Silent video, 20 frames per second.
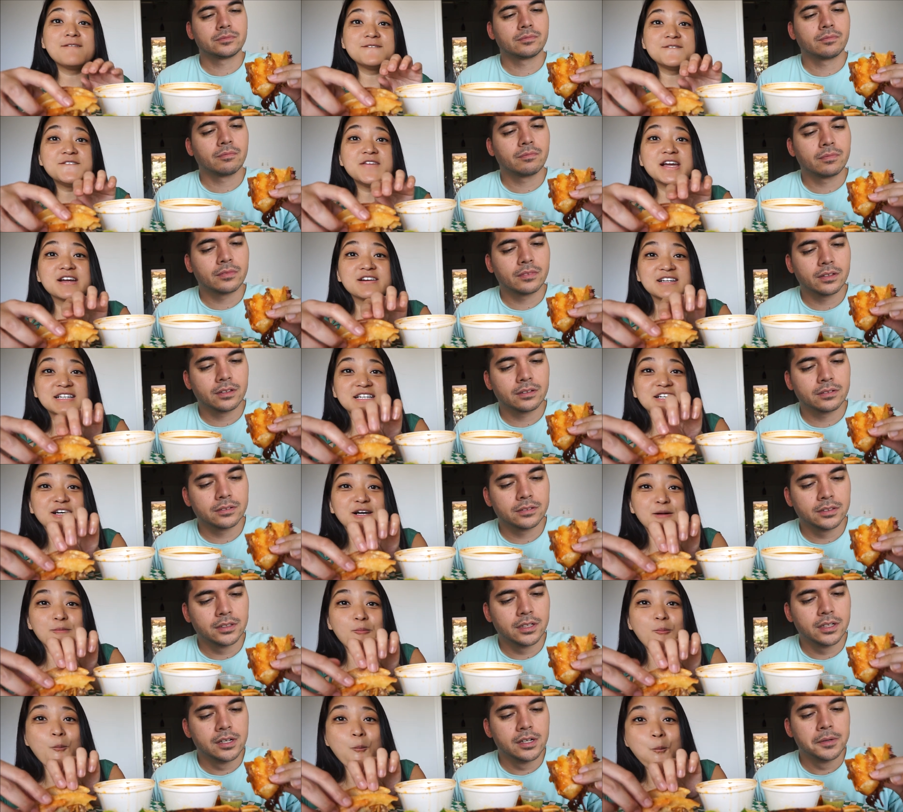Speaker 1: Very good.
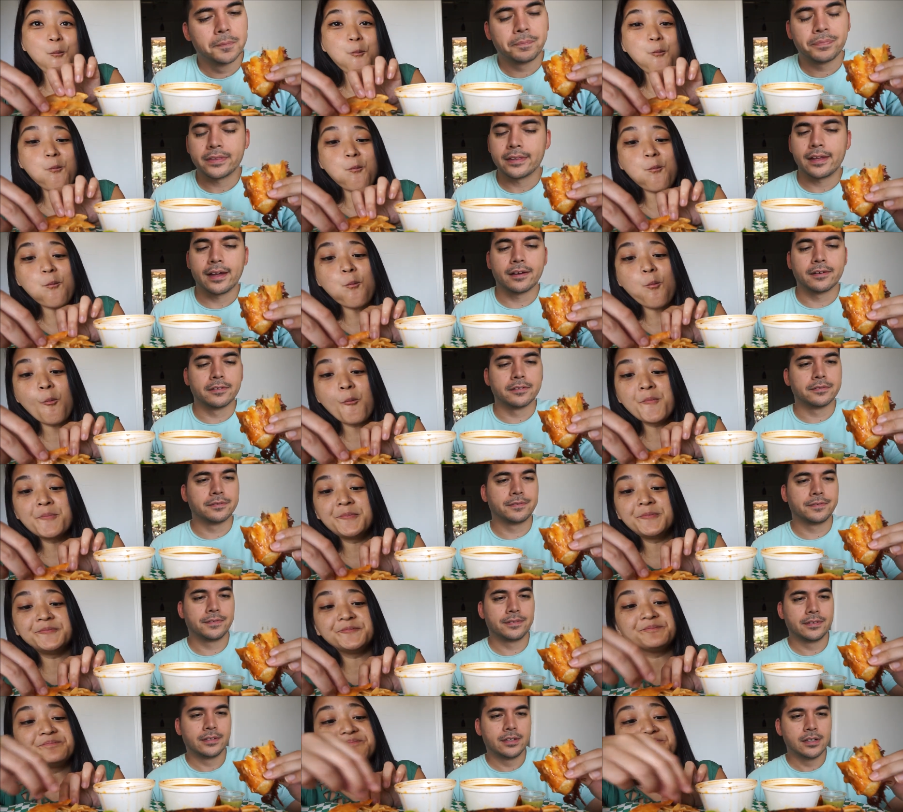A lot
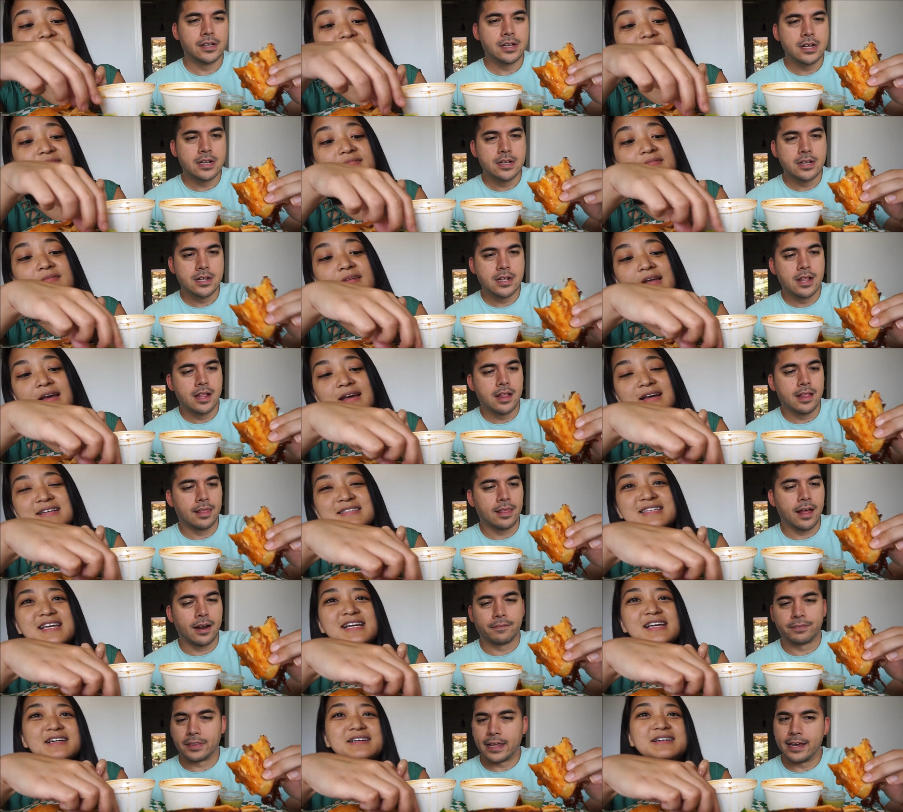of, a
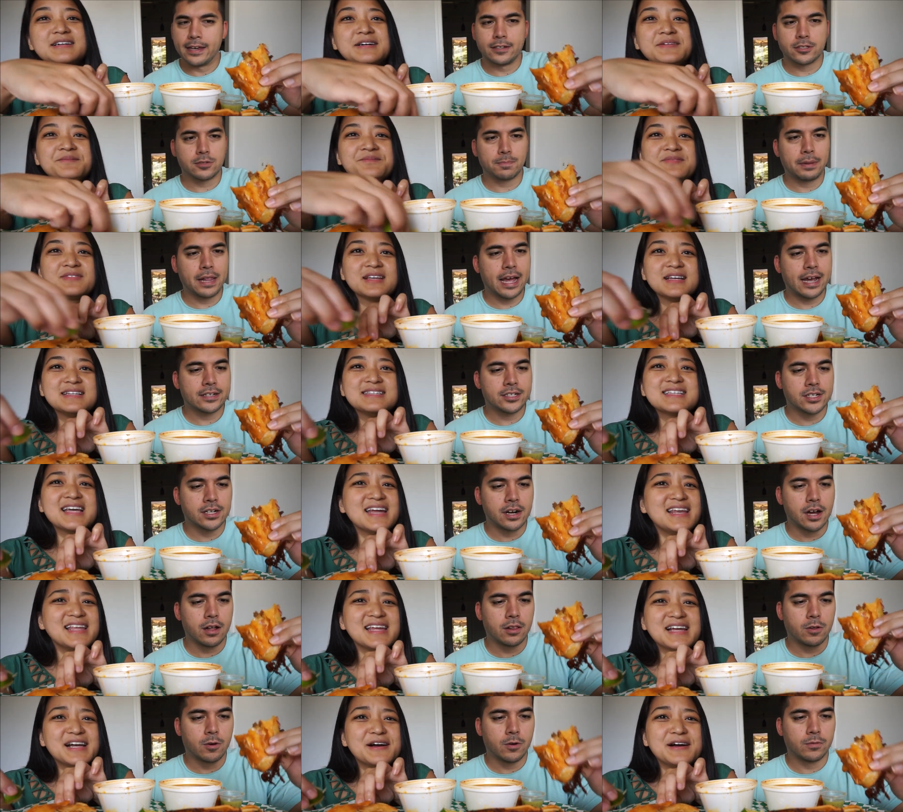lot of things splashing
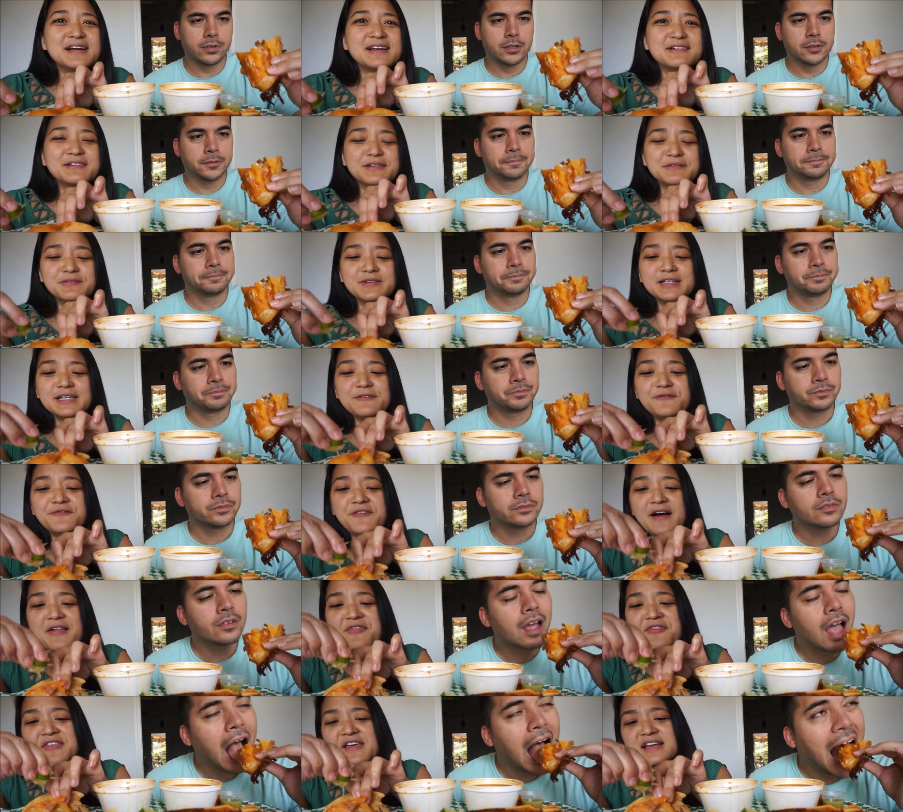all like over. A, a really
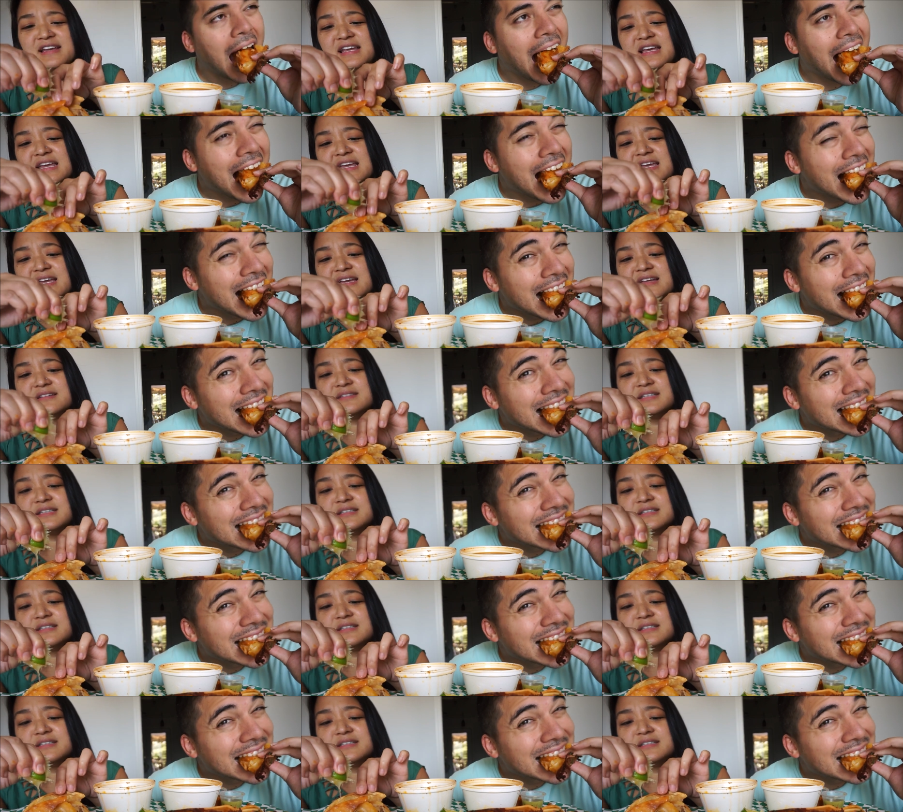fun thing to eat.